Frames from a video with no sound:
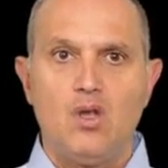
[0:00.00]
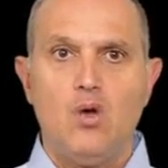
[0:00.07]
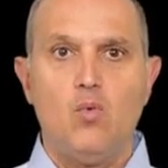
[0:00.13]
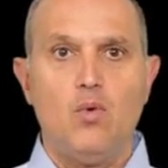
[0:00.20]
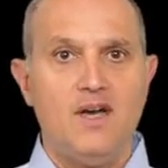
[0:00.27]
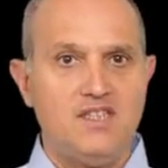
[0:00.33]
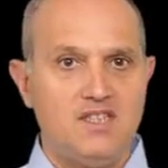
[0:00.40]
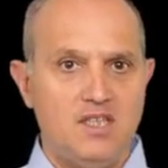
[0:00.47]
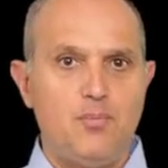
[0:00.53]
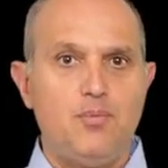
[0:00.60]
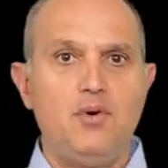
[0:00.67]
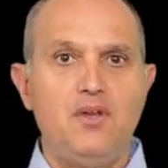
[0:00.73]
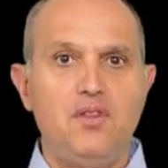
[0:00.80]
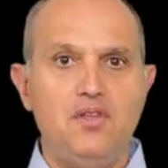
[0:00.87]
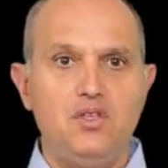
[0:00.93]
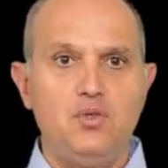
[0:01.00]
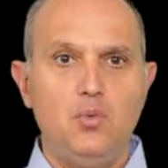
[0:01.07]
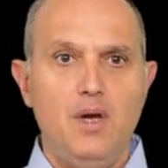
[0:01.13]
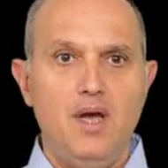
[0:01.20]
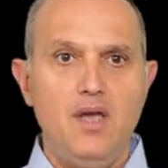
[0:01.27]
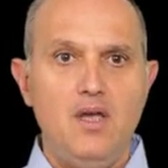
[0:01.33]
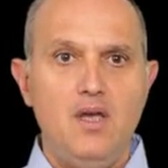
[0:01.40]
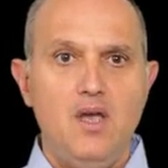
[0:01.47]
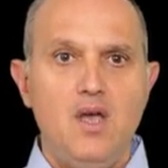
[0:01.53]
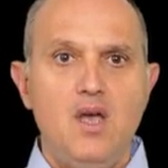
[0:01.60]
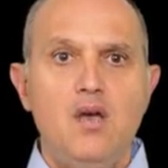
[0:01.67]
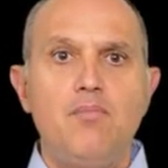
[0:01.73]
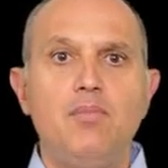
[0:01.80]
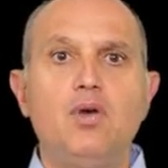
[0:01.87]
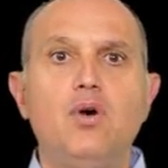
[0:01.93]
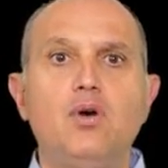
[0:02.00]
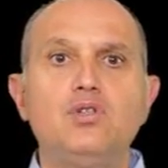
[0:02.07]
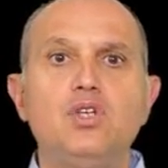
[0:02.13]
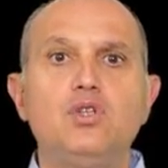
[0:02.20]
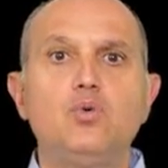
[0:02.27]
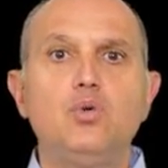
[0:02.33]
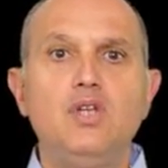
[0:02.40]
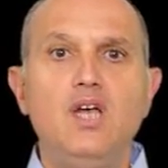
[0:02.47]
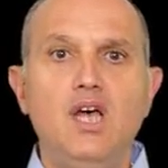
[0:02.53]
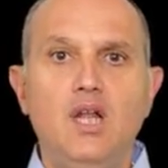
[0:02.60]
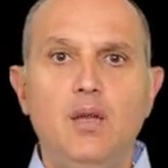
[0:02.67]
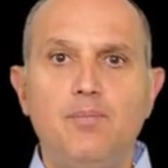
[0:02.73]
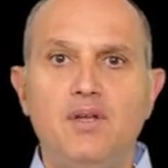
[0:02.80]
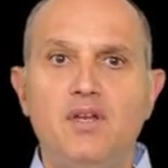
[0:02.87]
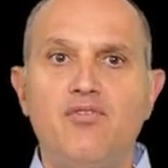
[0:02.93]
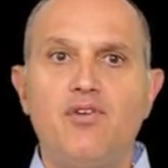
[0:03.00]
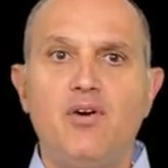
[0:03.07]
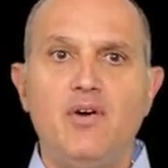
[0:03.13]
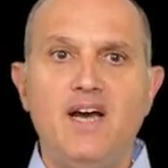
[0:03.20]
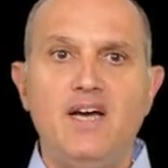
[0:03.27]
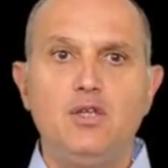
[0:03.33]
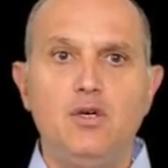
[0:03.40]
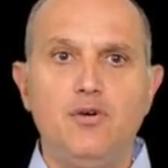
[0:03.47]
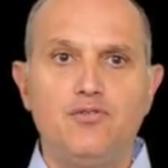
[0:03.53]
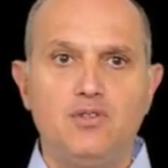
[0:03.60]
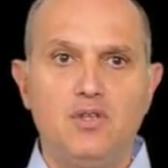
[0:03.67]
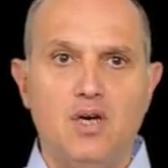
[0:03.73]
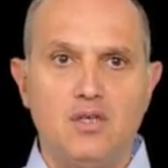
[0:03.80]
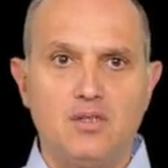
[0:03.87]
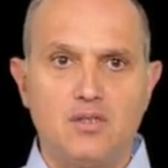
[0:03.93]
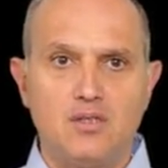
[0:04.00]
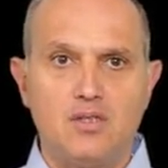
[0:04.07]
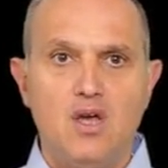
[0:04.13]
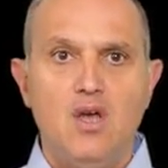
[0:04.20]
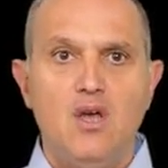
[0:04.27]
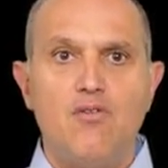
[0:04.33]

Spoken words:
Why separate this way? Because it could help in a variety of tasks,